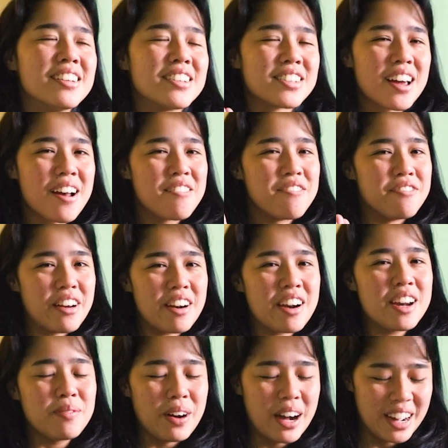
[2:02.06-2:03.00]
is
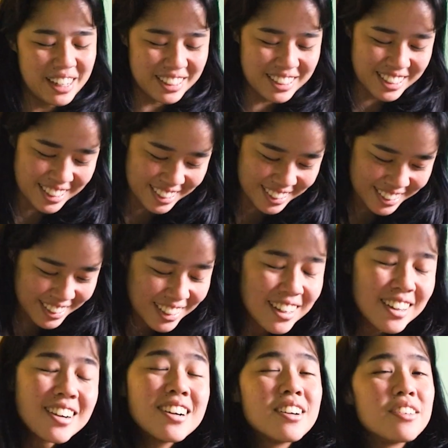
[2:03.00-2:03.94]
very much
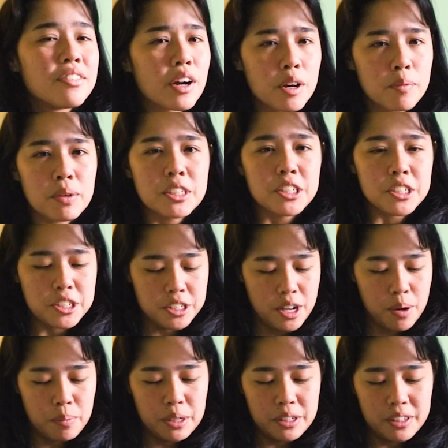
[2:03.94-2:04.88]
a
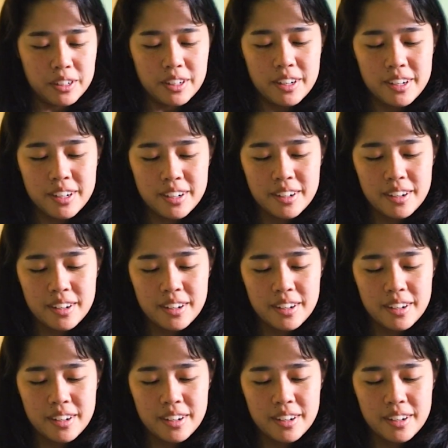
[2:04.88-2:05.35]
summer